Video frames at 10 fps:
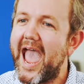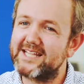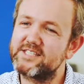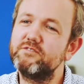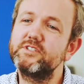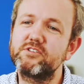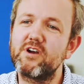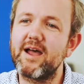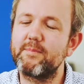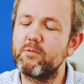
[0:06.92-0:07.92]
At
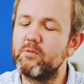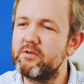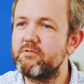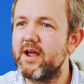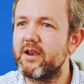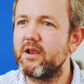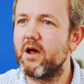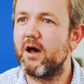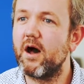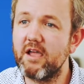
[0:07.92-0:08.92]
SilverStripe, we run
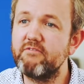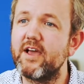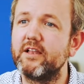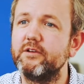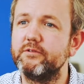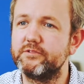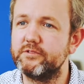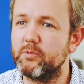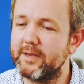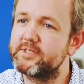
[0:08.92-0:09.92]
high-value
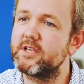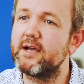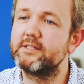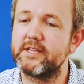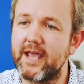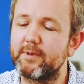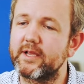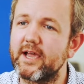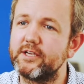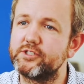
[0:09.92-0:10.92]
websites and
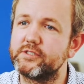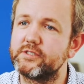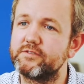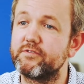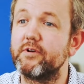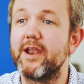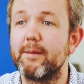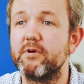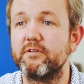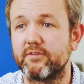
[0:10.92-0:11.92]
applications for a
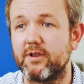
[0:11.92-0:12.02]
number of